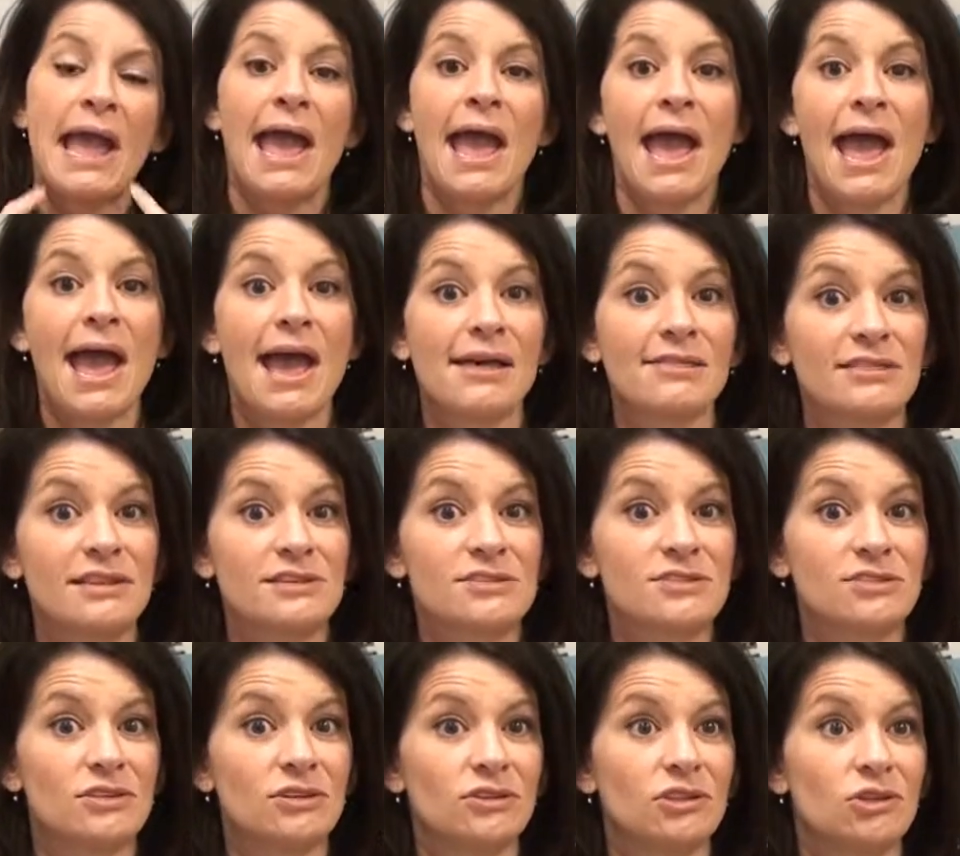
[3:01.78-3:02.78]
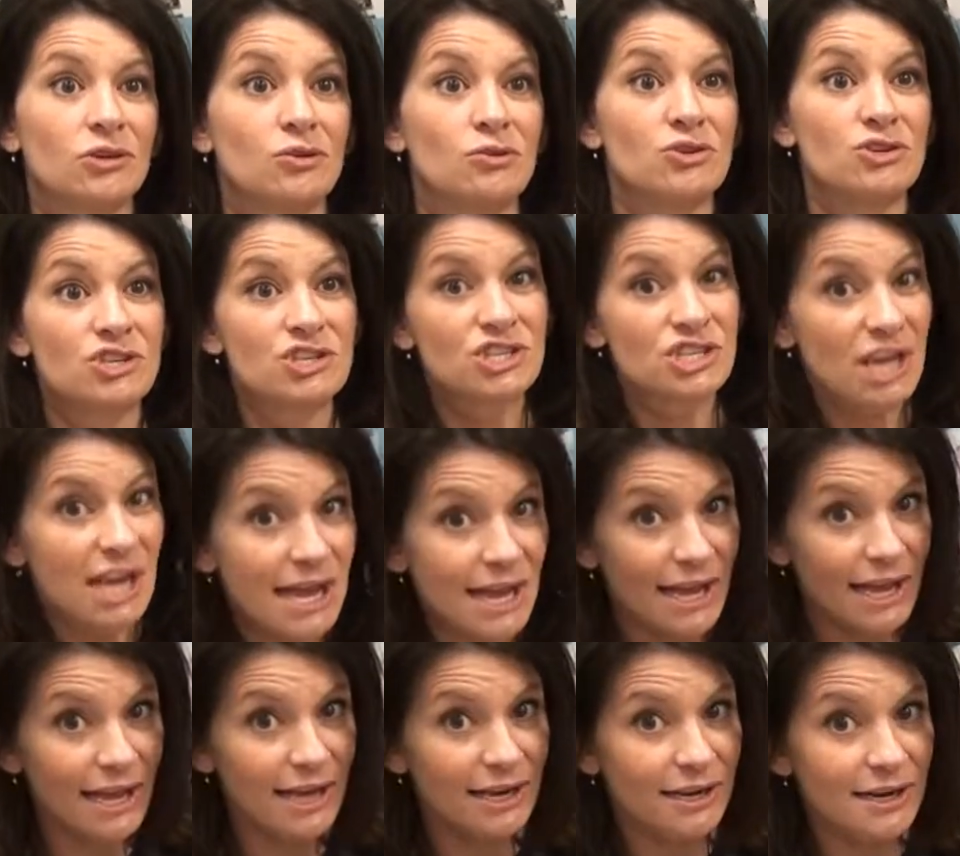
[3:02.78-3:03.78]
and the
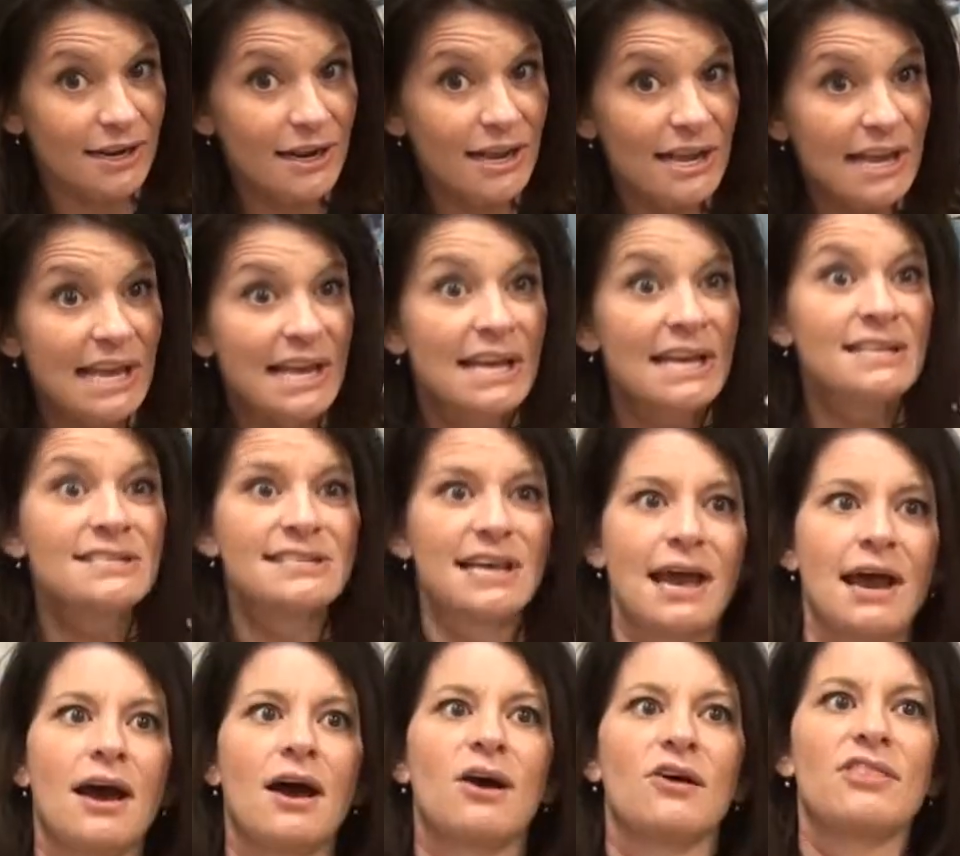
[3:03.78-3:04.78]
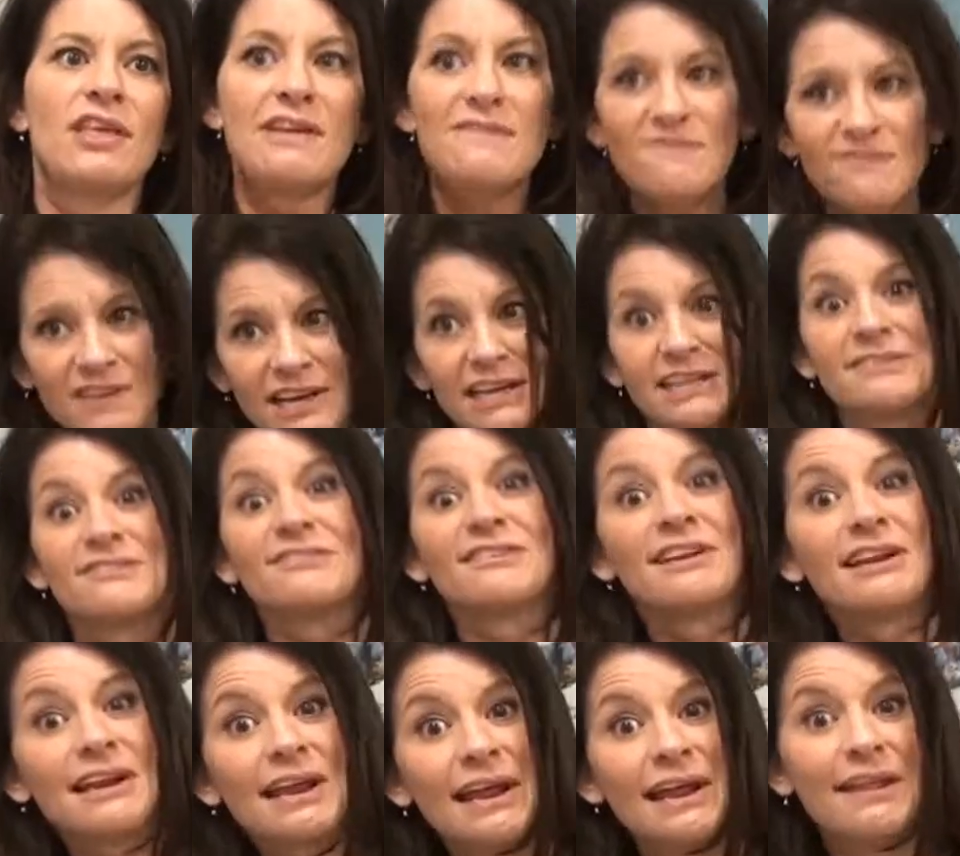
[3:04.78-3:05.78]
solution is how they fixed
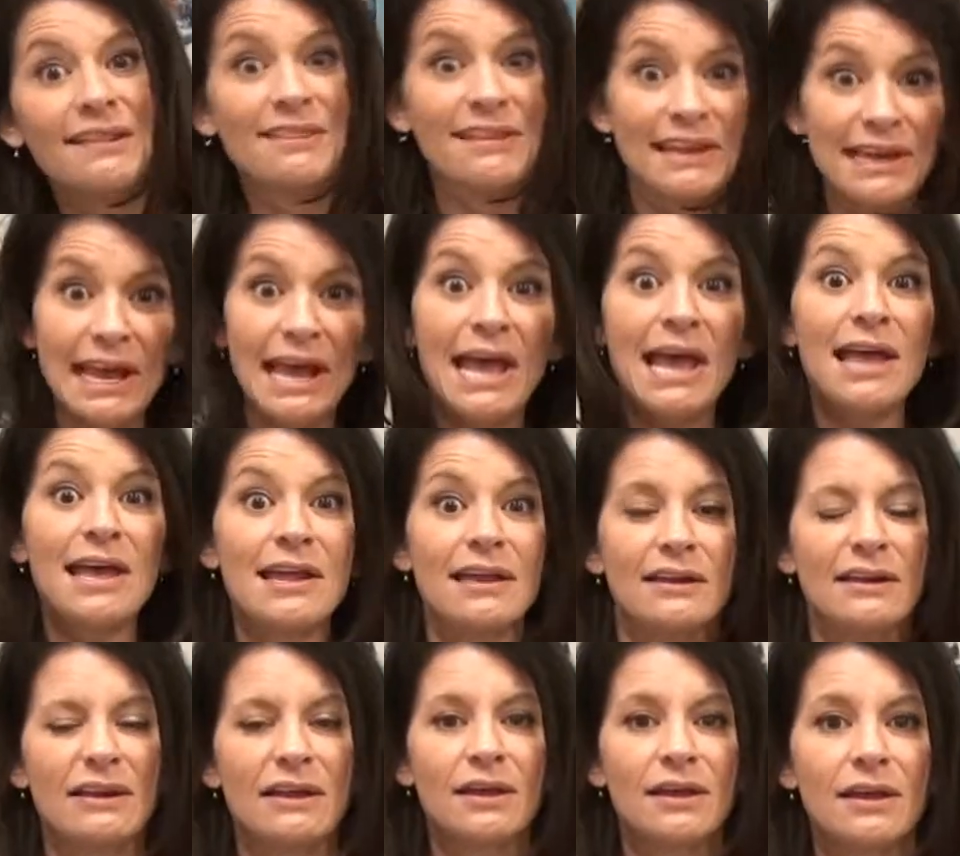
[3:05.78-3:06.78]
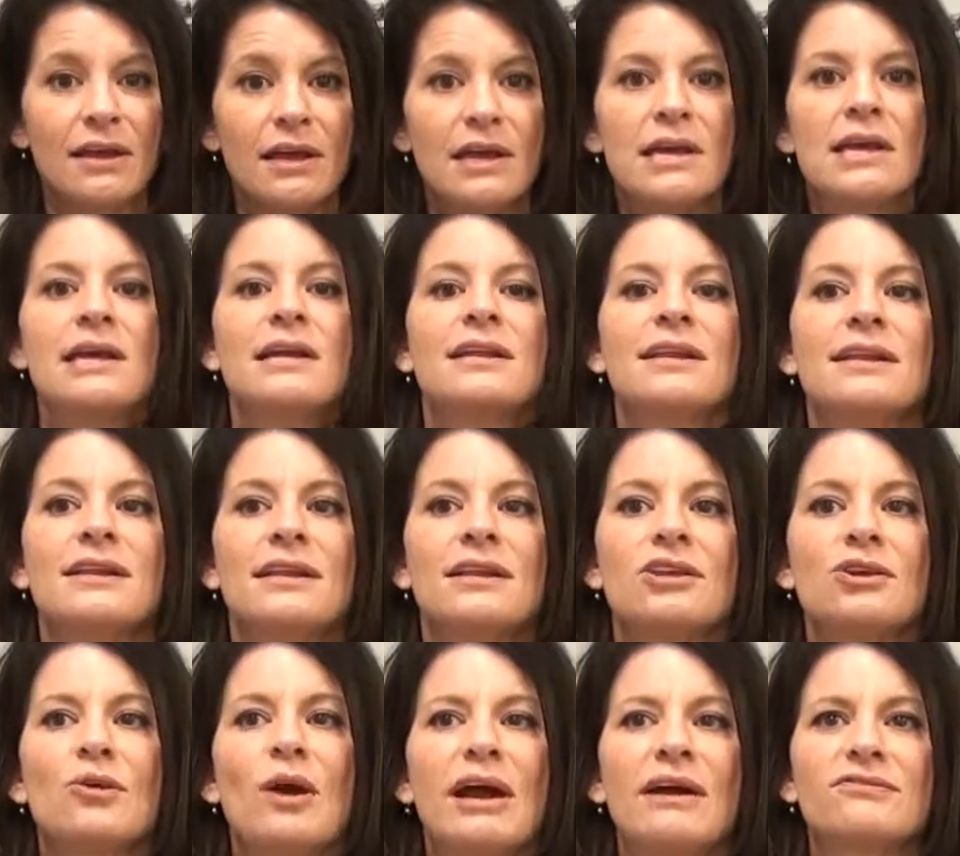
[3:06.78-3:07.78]
it in the end.
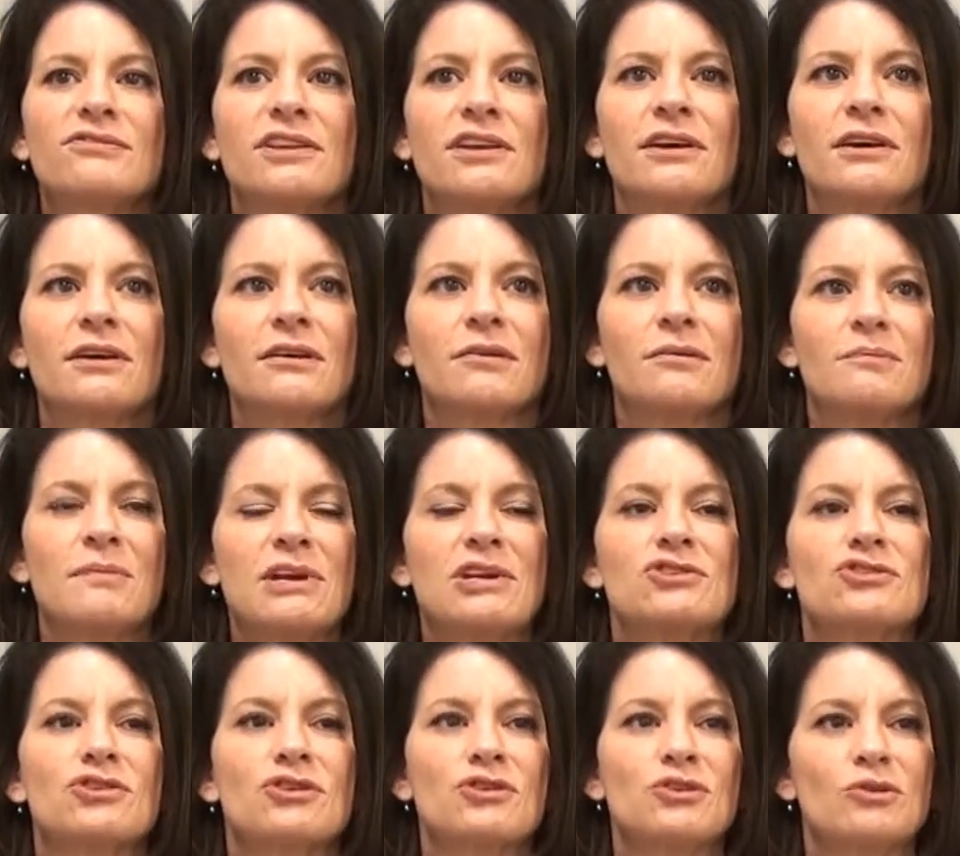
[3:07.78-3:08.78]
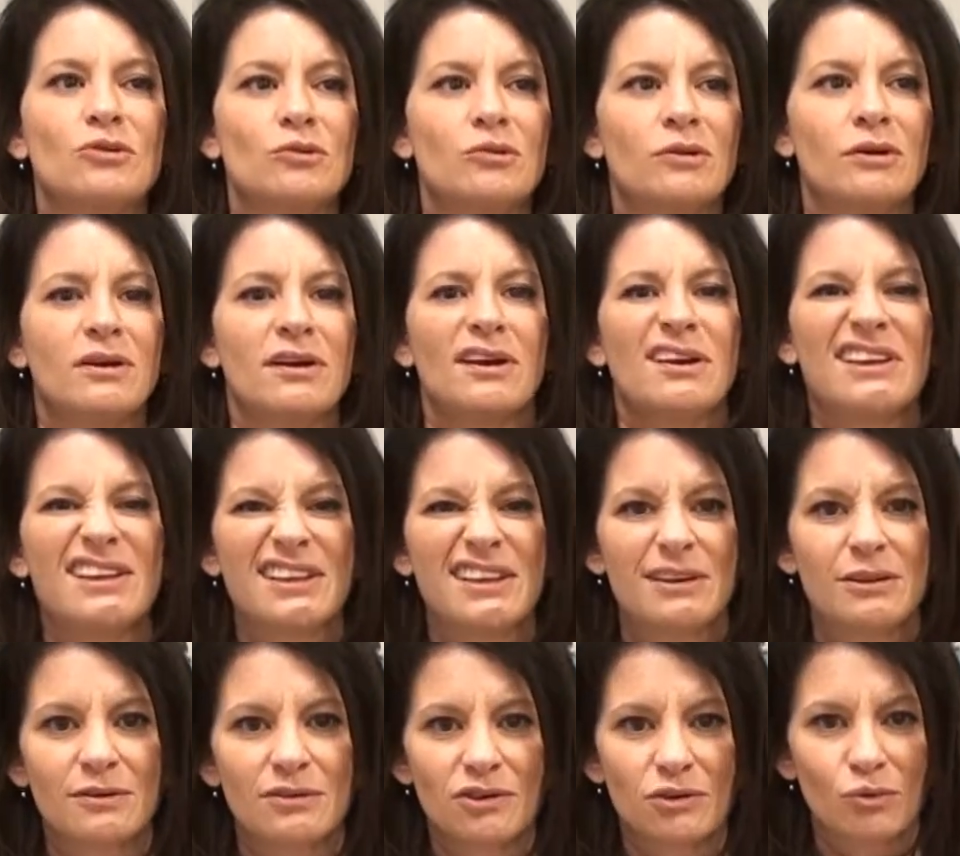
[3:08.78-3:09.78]
You have to make sure you
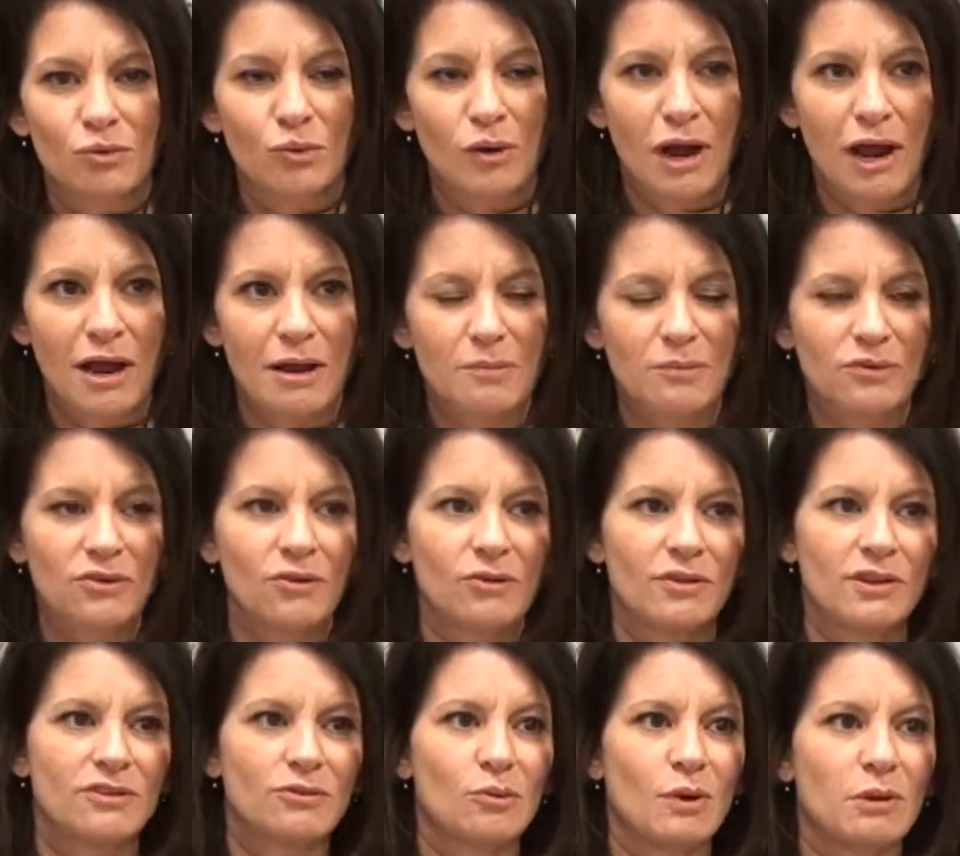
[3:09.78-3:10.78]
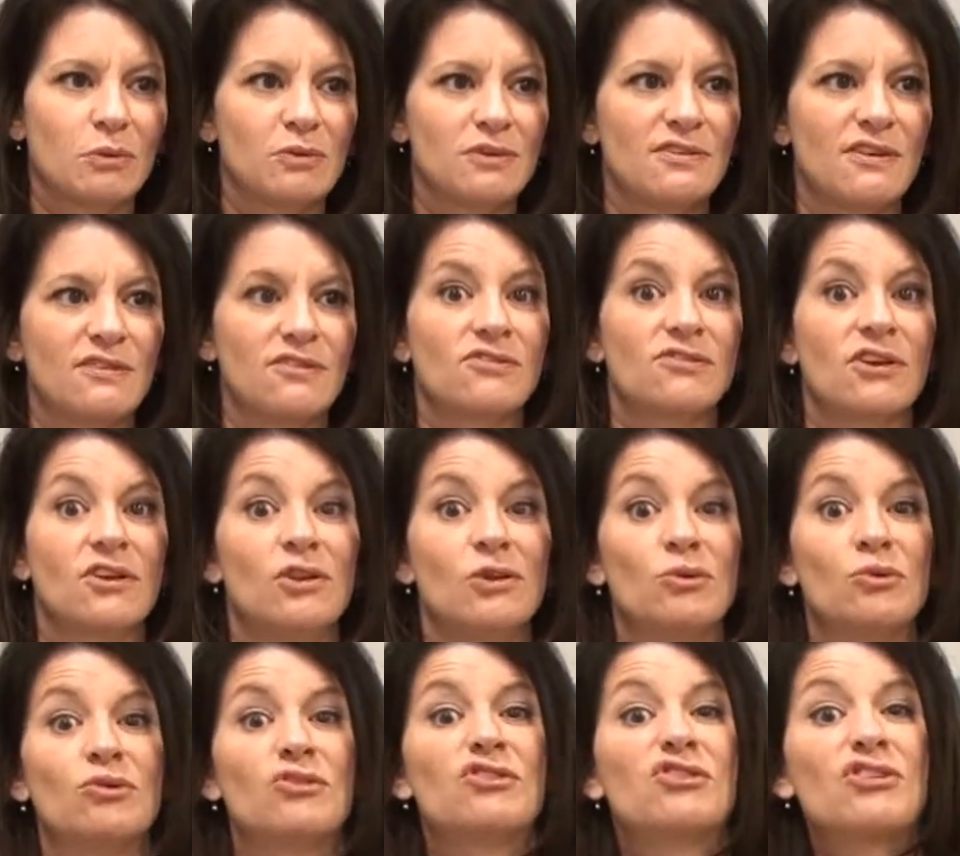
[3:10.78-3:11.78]
get it to rhyme, so that's why we say
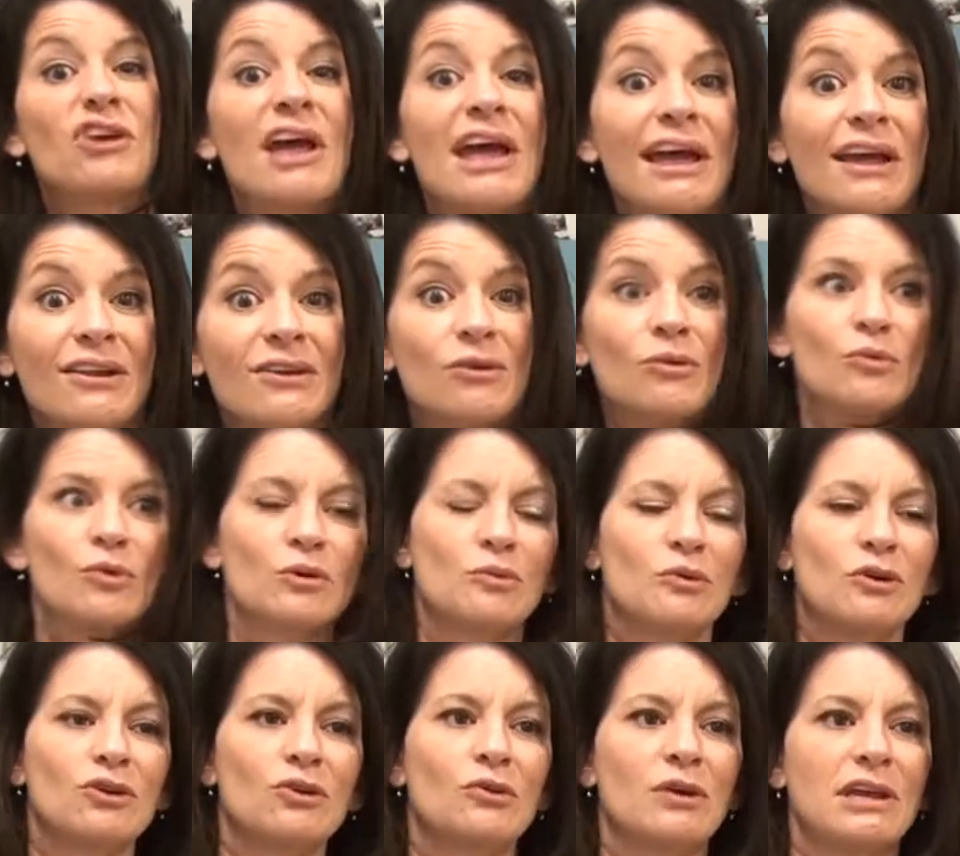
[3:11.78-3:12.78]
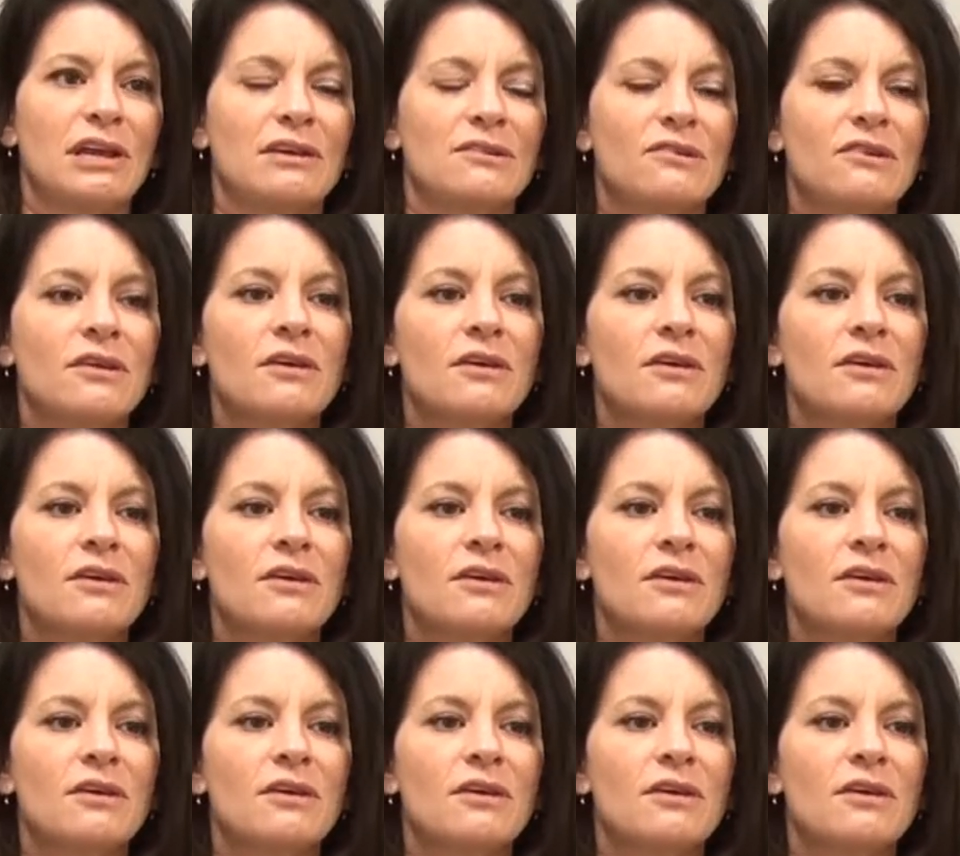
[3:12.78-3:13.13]
solution when we're doing it.